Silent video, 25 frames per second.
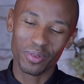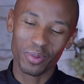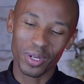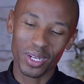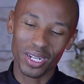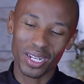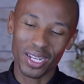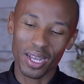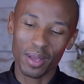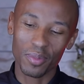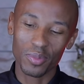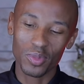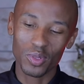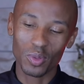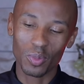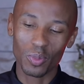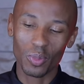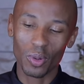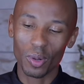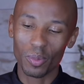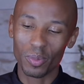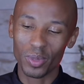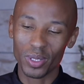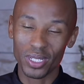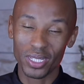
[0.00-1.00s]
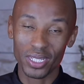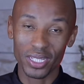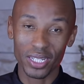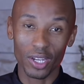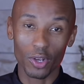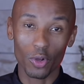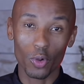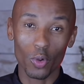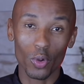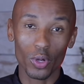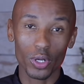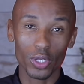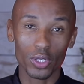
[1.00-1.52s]
When it comes to property,
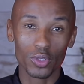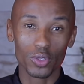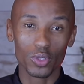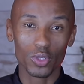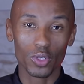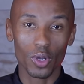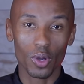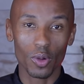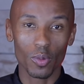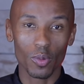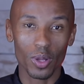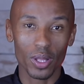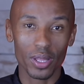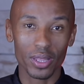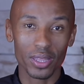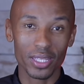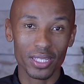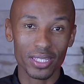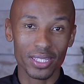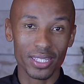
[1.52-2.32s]
according to non-wealth,